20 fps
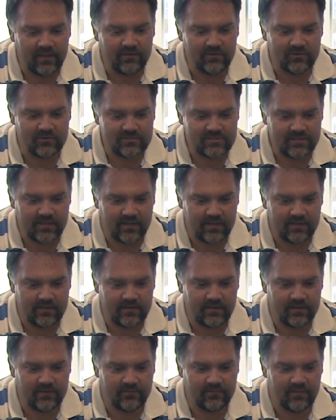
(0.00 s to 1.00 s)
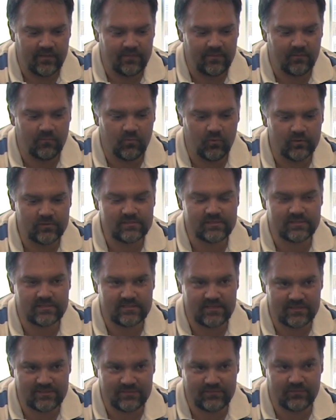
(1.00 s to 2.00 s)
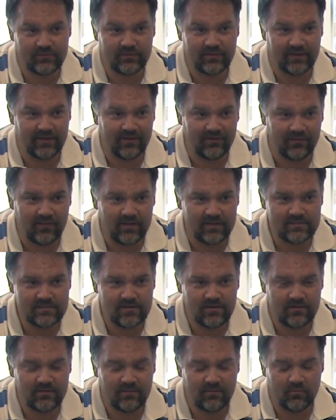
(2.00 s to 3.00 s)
understand here that the more successful the airlines are,